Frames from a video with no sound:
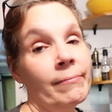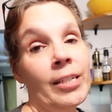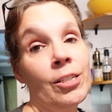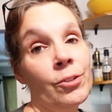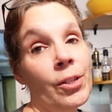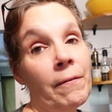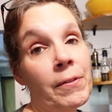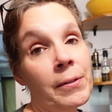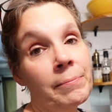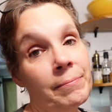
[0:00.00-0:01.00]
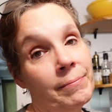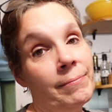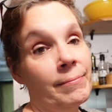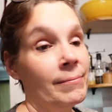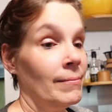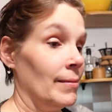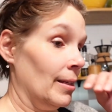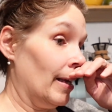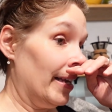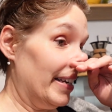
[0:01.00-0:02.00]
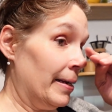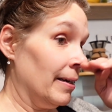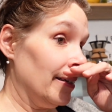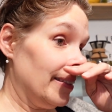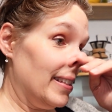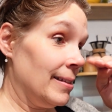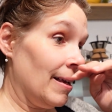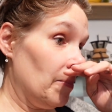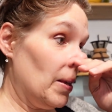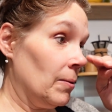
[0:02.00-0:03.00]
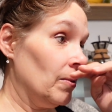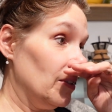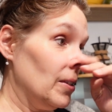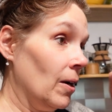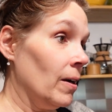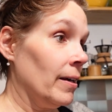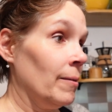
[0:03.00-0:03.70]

Because you love them. And uh, it's the same thing with a dog.